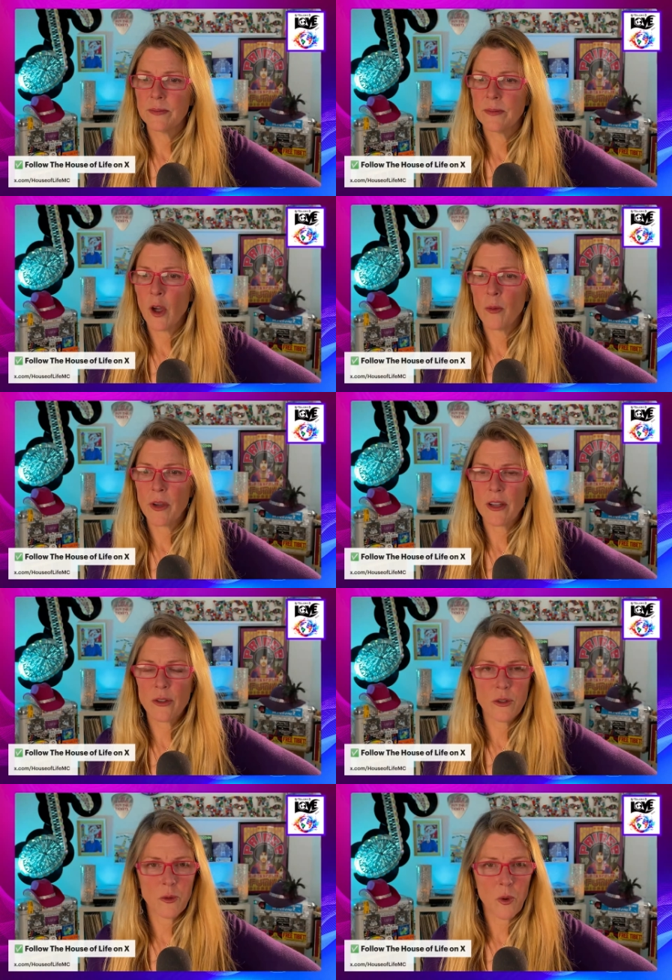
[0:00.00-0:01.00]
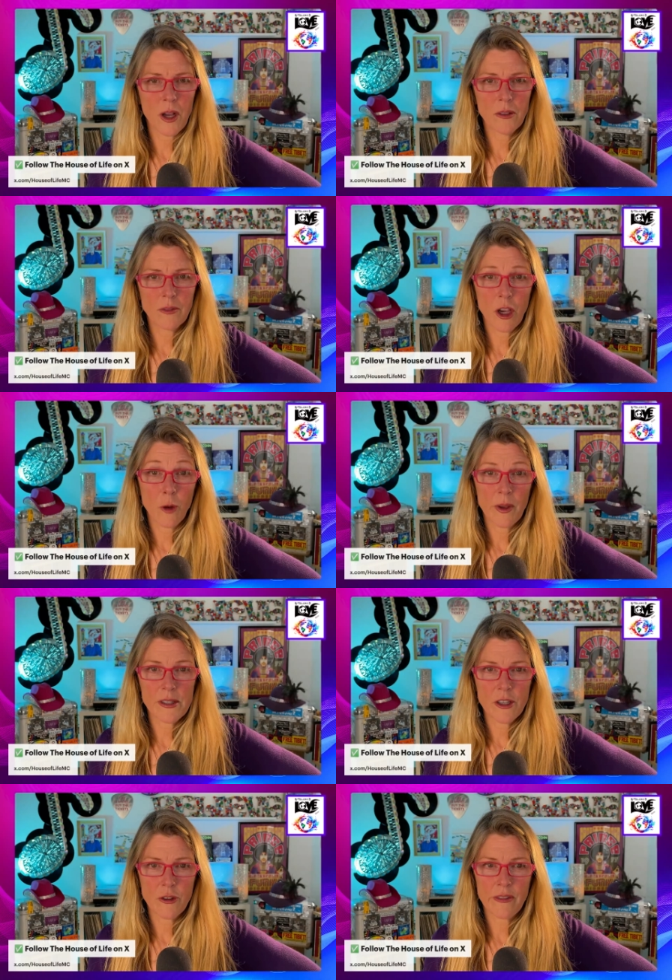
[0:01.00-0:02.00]
Hope you guys are doing well. I hope I
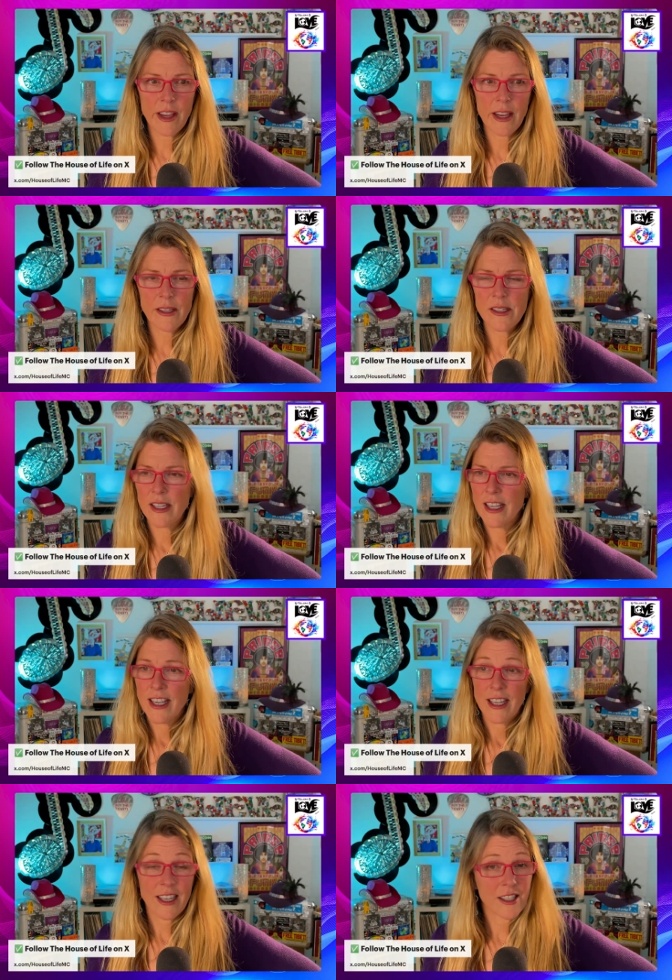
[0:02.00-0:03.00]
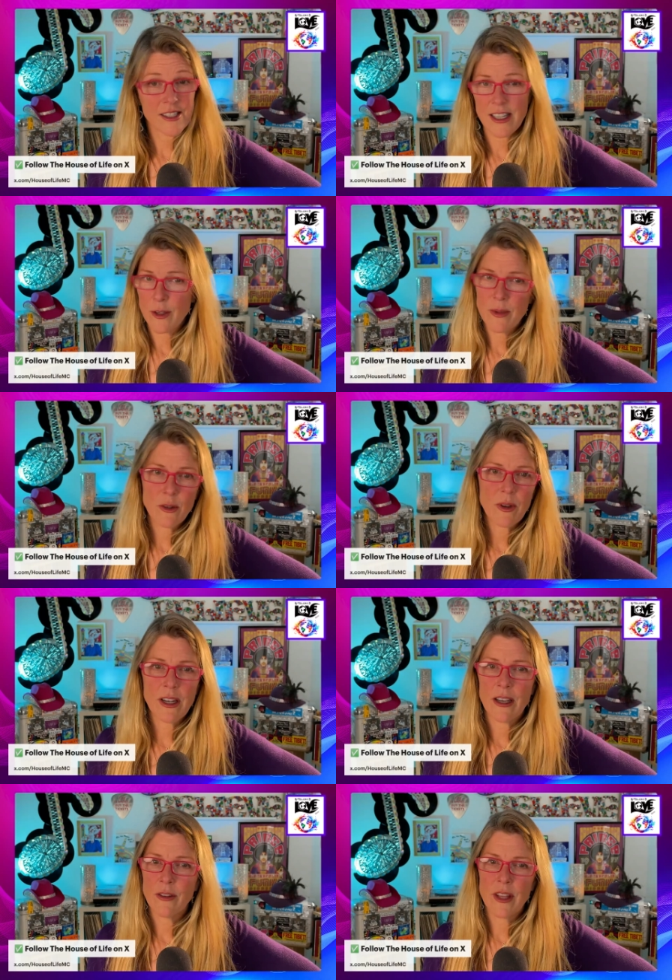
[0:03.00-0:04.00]
see you in Vegas, and I'll see you between
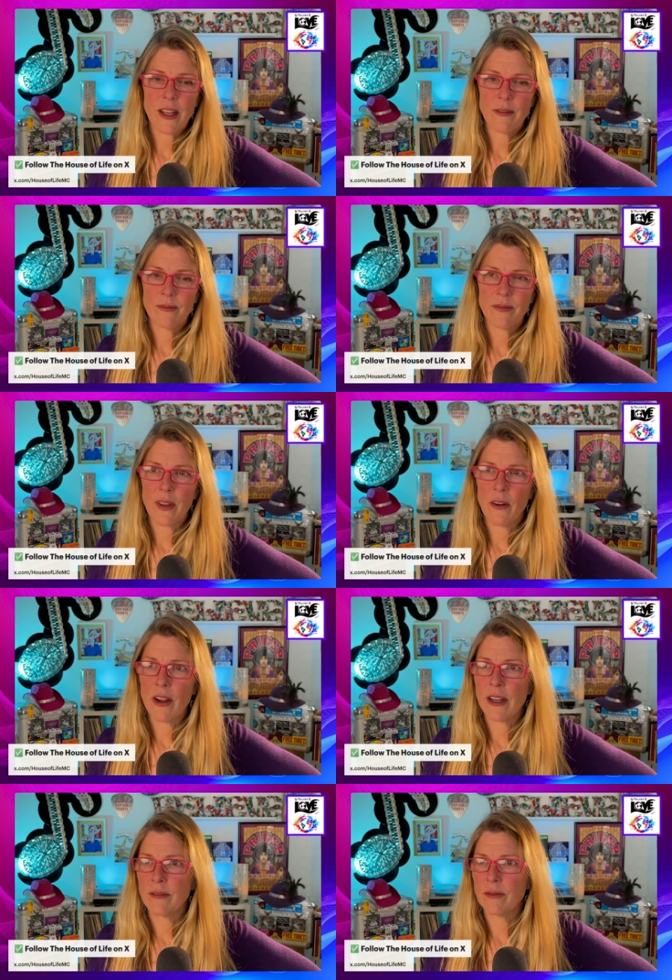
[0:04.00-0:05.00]
now and then. All right.